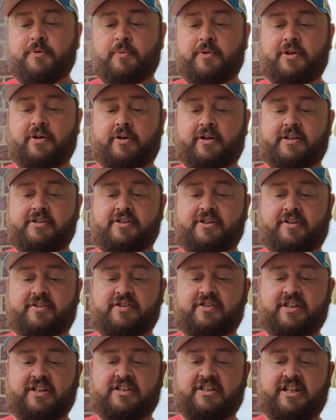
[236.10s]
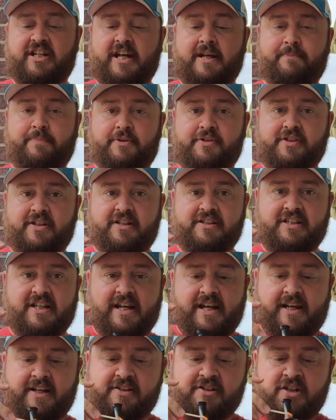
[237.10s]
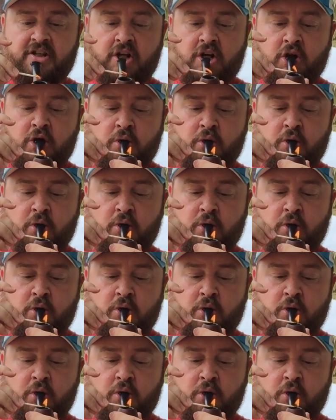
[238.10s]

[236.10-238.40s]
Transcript: with Arkansas 68% tax.